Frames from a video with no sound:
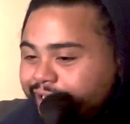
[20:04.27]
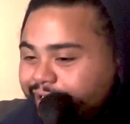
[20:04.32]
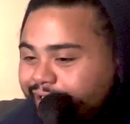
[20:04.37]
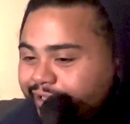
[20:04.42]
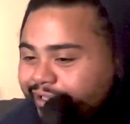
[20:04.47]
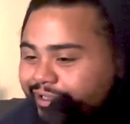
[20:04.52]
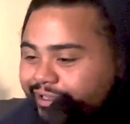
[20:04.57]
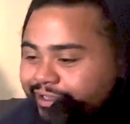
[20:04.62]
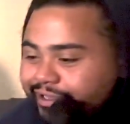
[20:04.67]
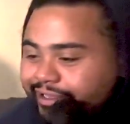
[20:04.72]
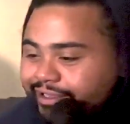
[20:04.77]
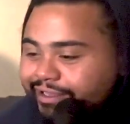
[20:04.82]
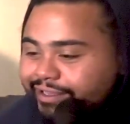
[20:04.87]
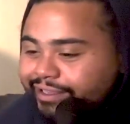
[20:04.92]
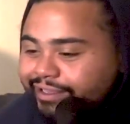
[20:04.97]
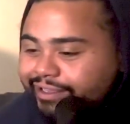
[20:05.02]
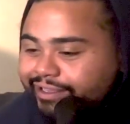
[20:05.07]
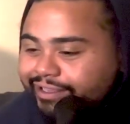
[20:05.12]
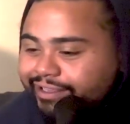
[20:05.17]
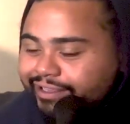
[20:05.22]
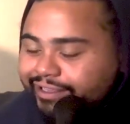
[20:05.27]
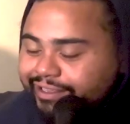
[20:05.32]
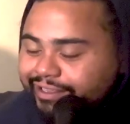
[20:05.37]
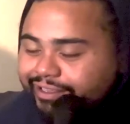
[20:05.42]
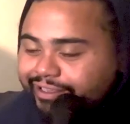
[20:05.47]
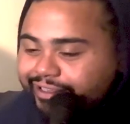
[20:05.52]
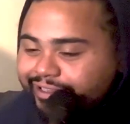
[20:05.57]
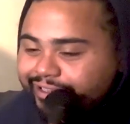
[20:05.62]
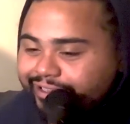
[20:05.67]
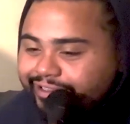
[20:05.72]

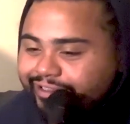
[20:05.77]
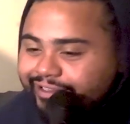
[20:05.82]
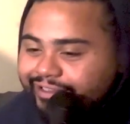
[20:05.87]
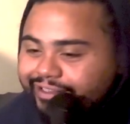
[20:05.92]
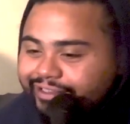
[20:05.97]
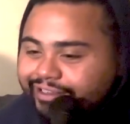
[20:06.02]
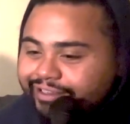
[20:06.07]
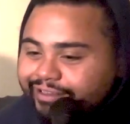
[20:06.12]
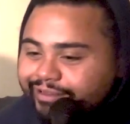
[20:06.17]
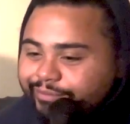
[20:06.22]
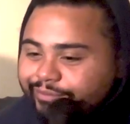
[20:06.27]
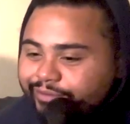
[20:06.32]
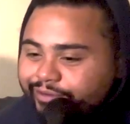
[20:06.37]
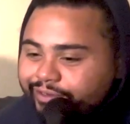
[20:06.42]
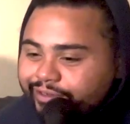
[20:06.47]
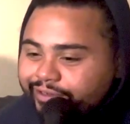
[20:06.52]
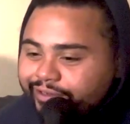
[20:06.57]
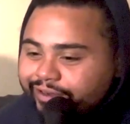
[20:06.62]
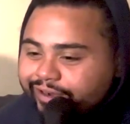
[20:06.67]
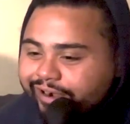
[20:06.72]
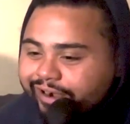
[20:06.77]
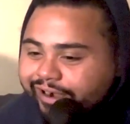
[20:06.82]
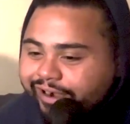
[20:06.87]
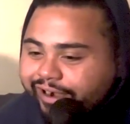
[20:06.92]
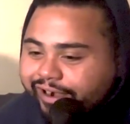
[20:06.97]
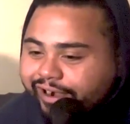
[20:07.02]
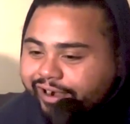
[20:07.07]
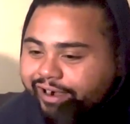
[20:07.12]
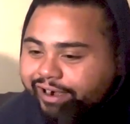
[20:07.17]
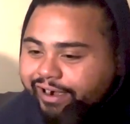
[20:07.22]

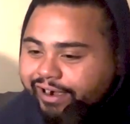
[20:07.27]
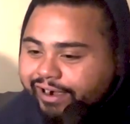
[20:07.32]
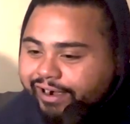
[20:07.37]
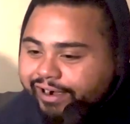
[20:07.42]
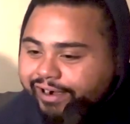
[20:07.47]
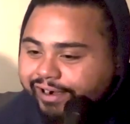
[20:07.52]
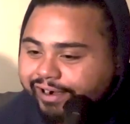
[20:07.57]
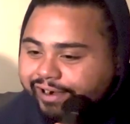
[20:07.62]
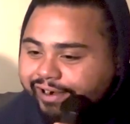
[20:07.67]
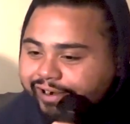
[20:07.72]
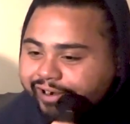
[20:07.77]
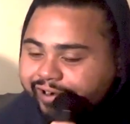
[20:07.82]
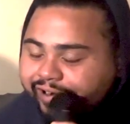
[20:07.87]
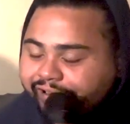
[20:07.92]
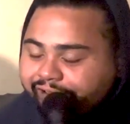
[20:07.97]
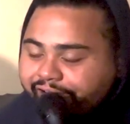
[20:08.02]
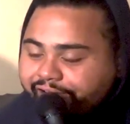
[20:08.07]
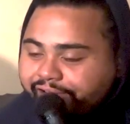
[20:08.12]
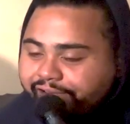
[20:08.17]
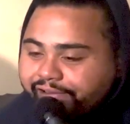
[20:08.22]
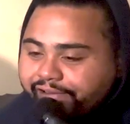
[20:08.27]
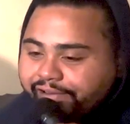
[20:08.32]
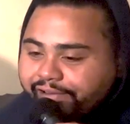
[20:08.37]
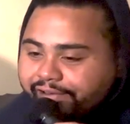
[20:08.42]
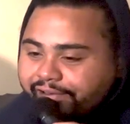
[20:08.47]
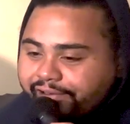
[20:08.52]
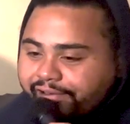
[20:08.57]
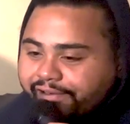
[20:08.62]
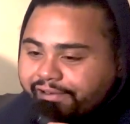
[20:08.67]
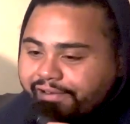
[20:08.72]

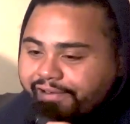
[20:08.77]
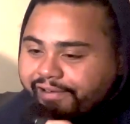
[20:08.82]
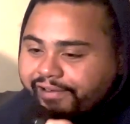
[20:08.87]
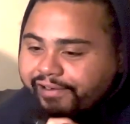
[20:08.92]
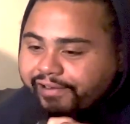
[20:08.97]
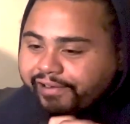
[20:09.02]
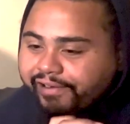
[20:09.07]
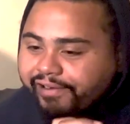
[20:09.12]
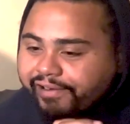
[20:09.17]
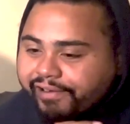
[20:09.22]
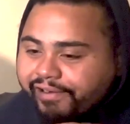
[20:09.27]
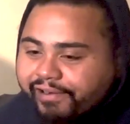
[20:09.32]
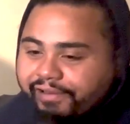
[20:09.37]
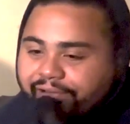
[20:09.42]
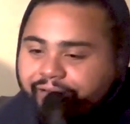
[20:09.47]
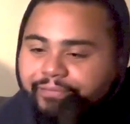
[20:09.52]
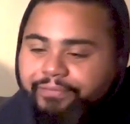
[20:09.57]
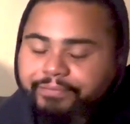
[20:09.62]
The person shown says nothing.